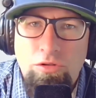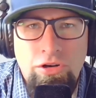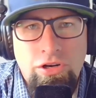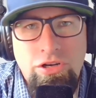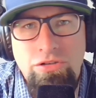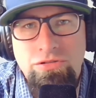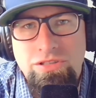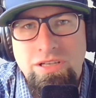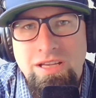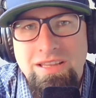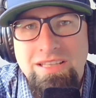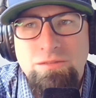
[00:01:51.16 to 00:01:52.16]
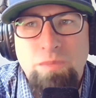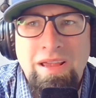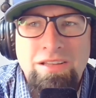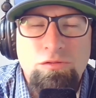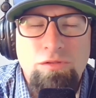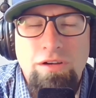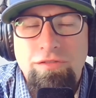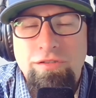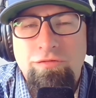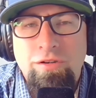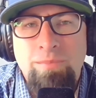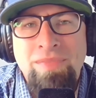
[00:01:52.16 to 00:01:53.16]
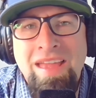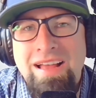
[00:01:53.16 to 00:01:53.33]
Oregon coast that spans roughly from